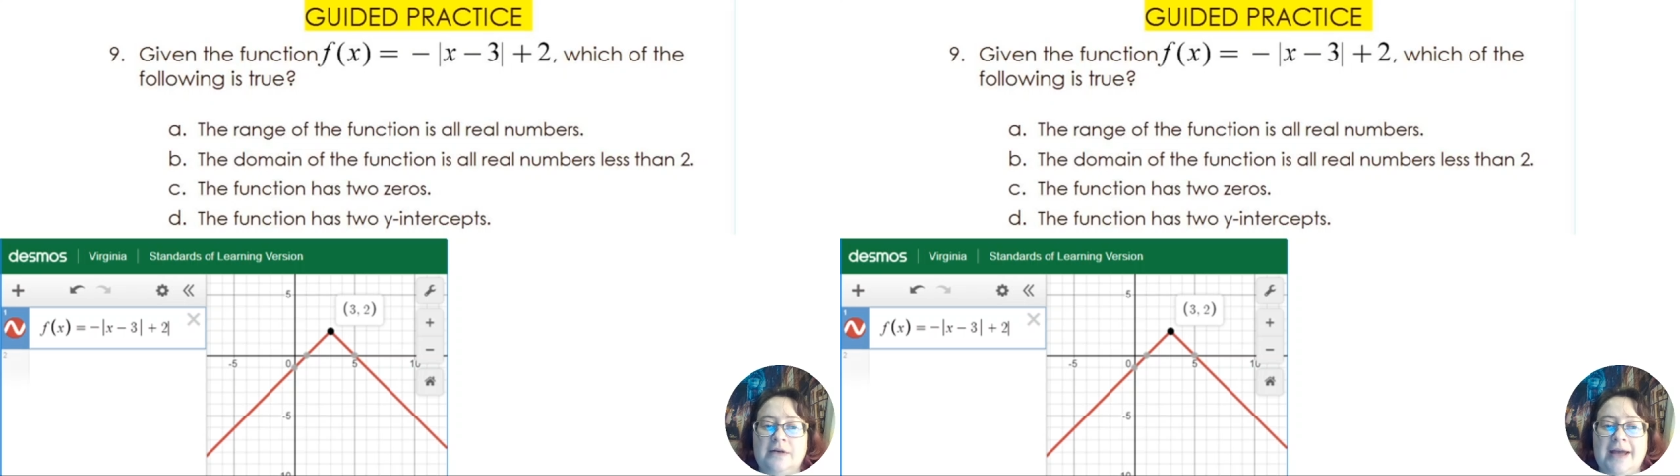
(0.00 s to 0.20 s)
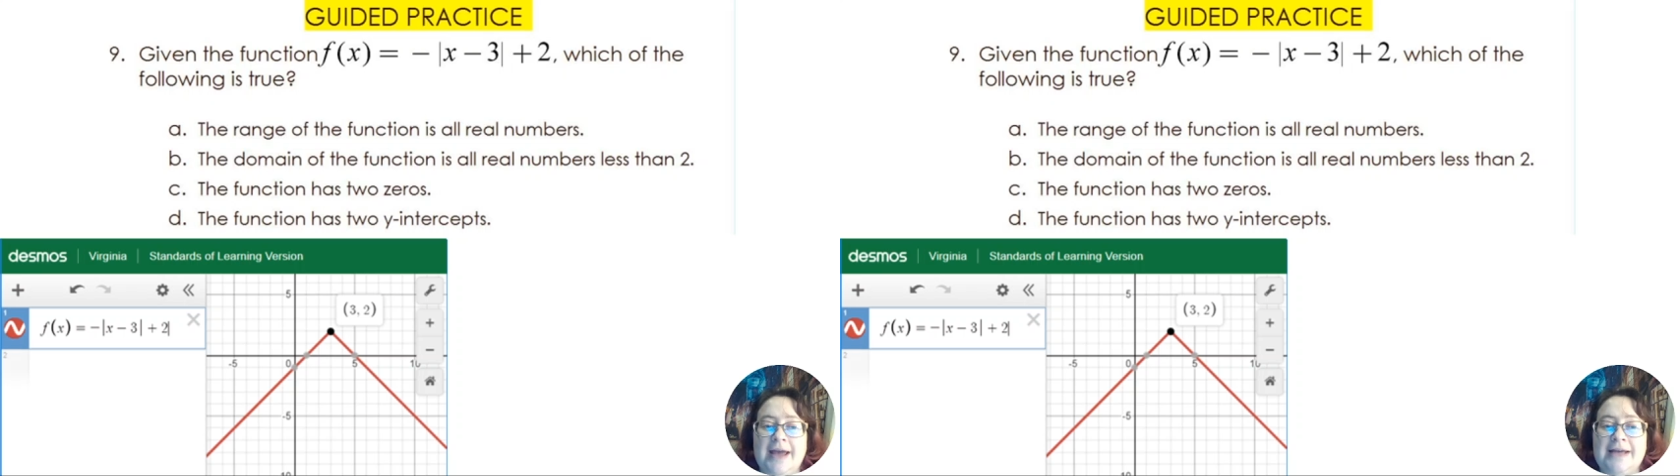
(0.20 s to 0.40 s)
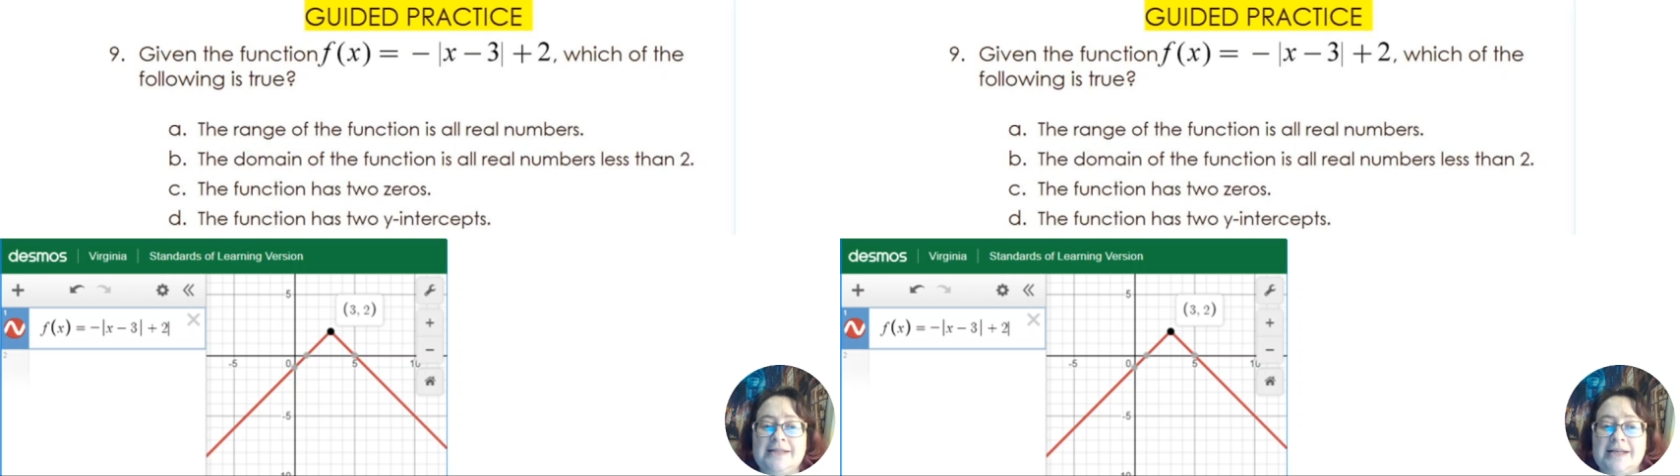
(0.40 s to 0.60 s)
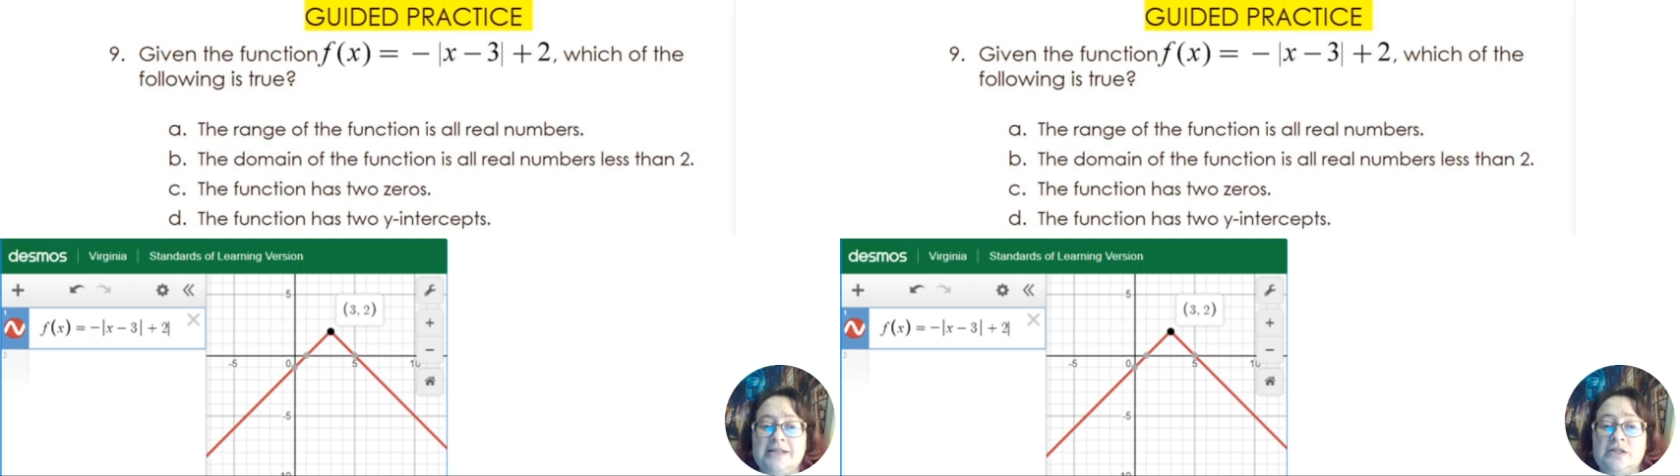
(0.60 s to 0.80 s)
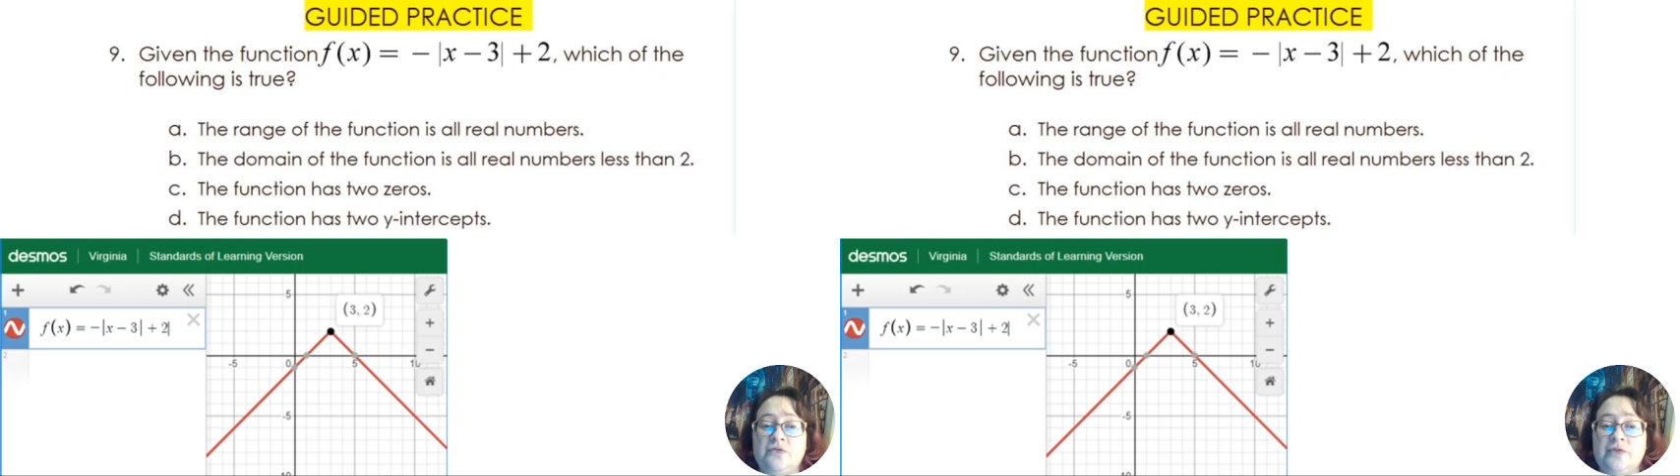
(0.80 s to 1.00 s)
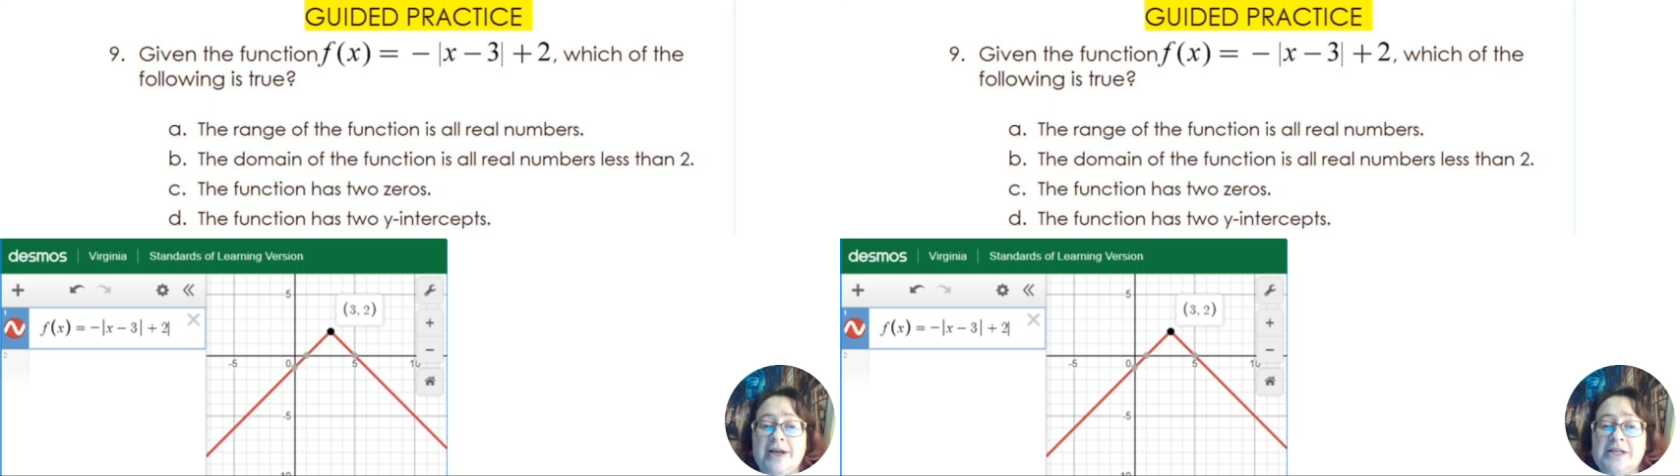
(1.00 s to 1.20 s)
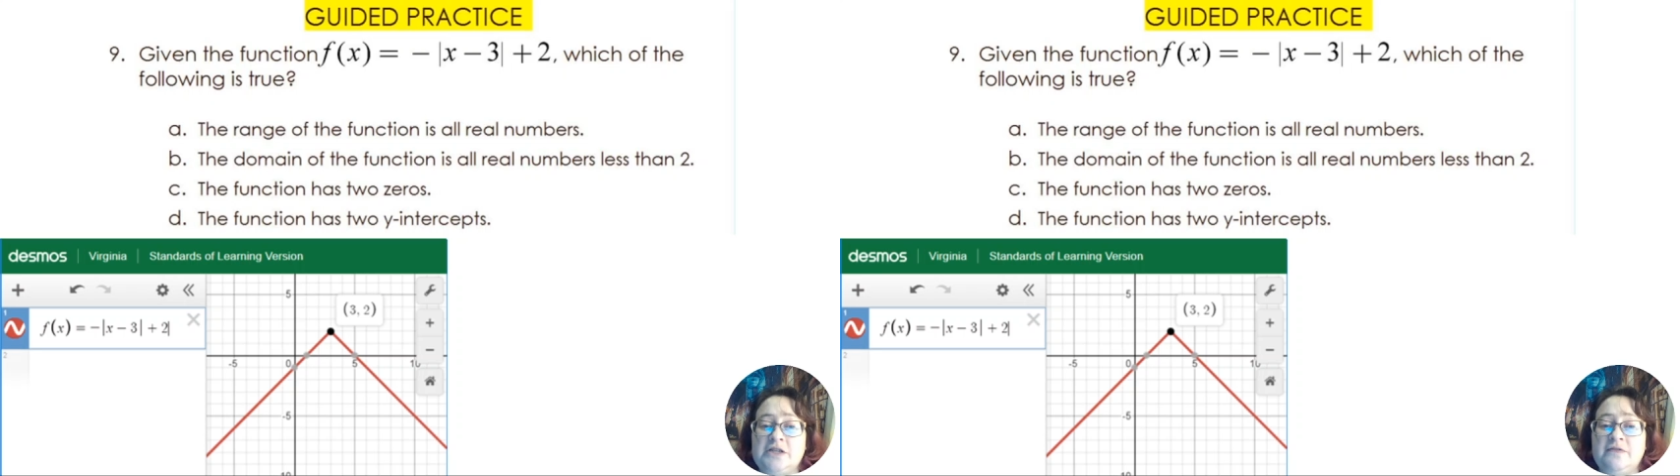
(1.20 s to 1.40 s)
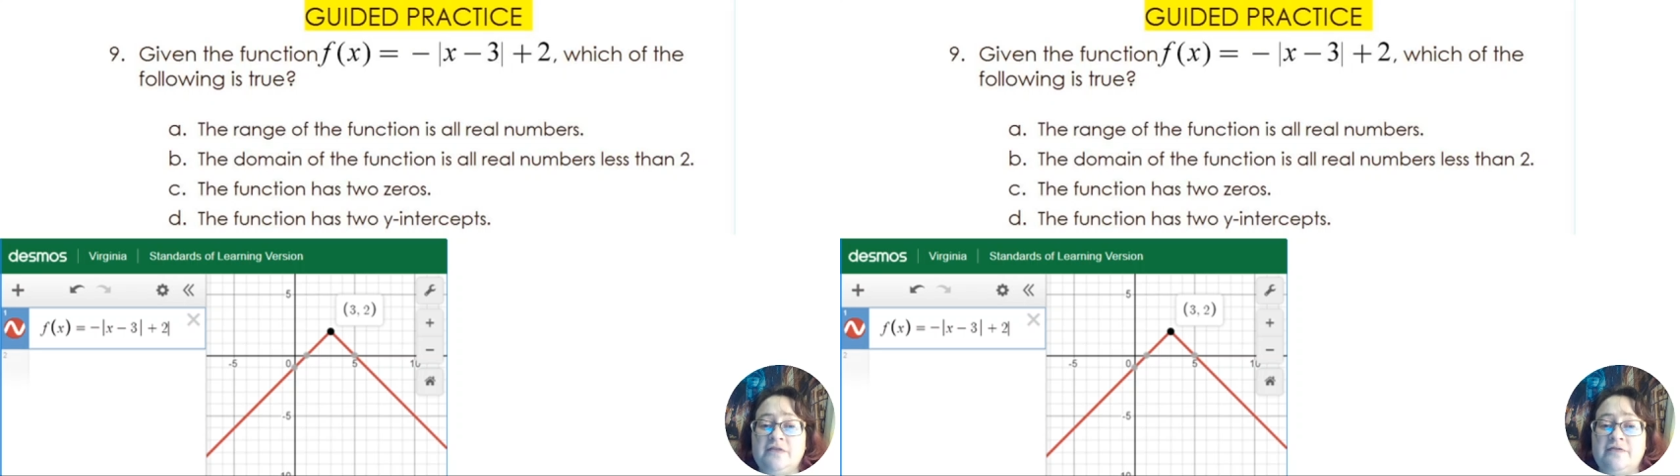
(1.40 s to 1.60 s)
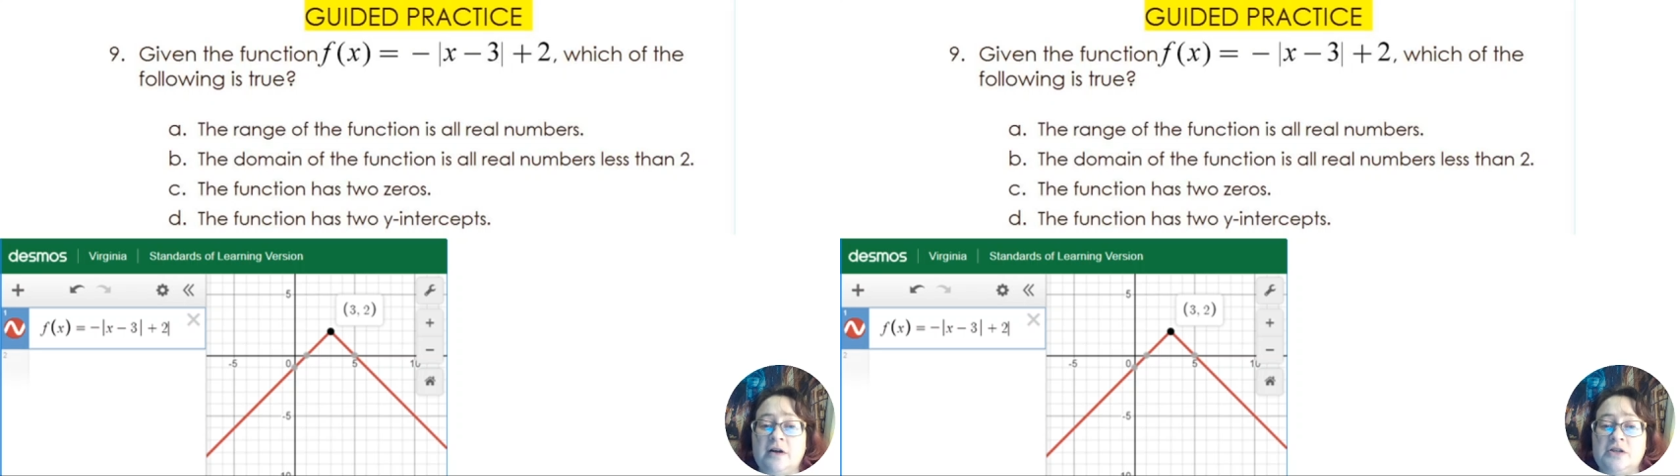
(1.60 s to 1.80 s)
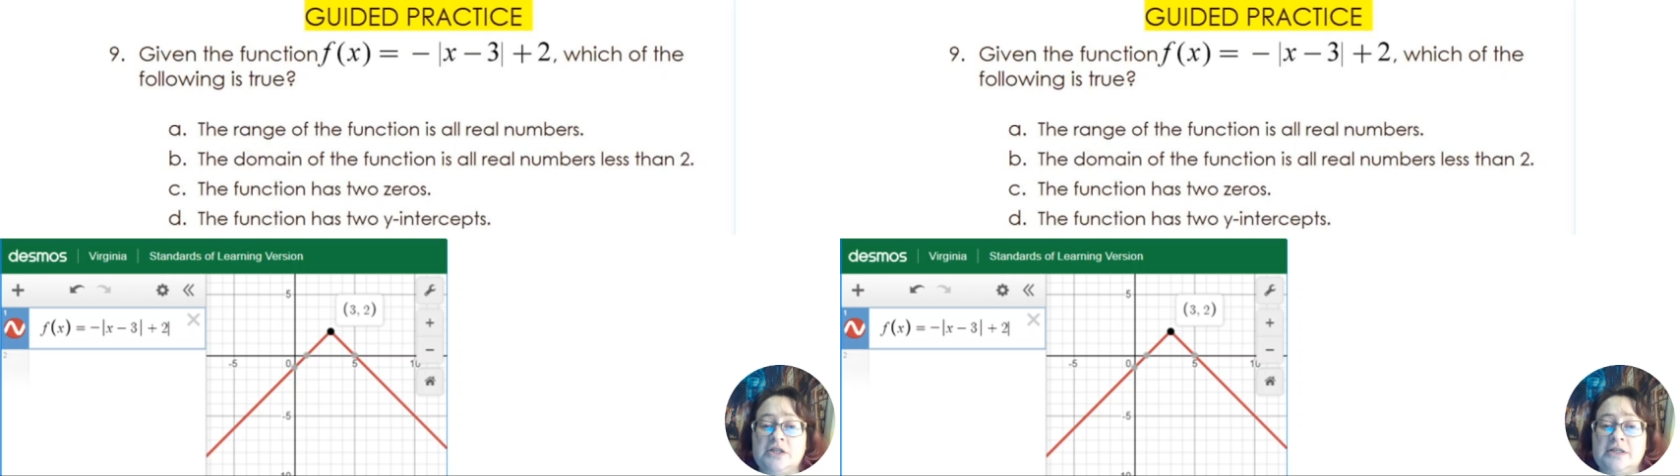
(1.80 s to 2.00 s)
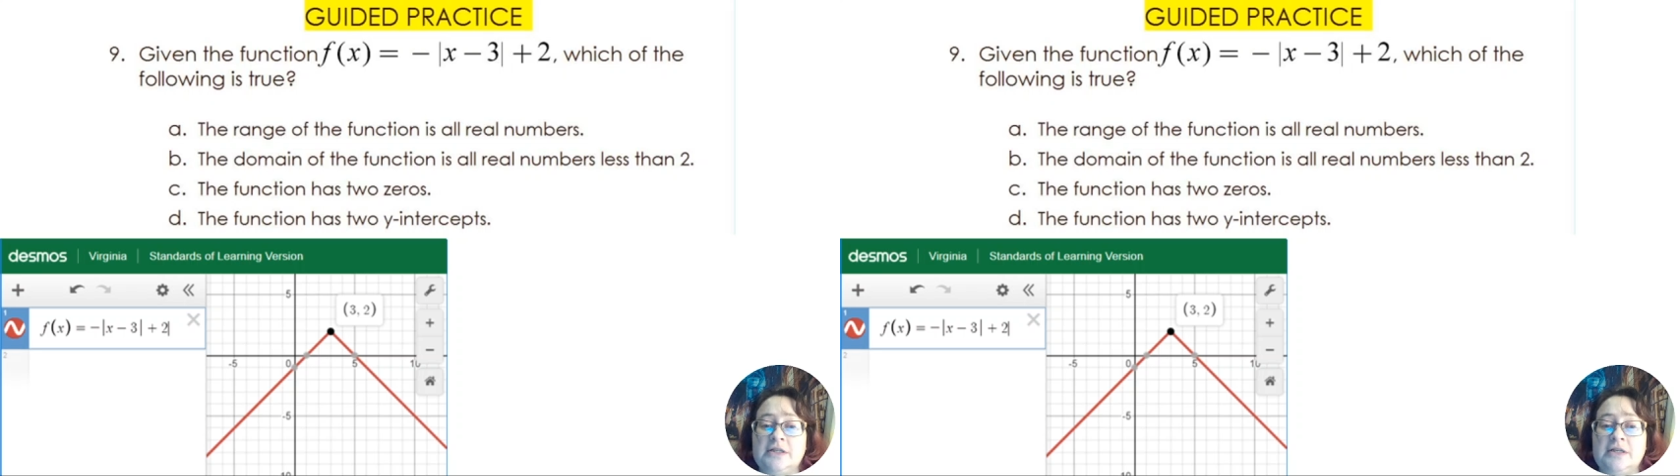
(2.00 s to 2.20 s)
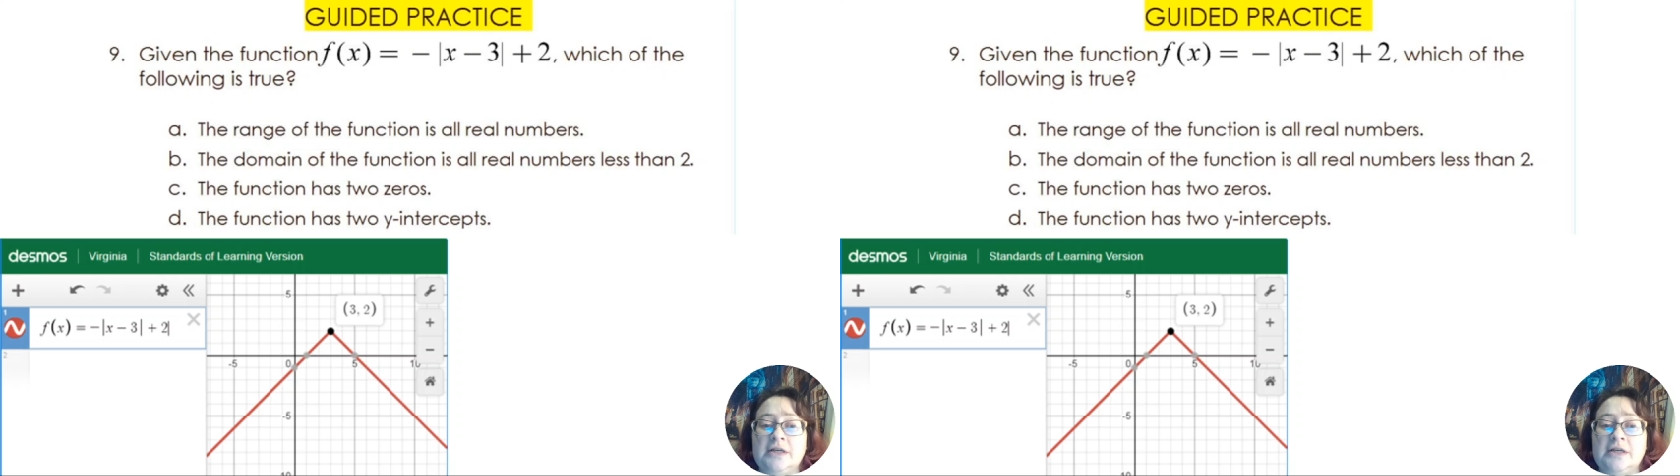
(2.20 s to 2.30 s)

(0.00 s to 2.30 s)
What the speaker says: A says the range of the function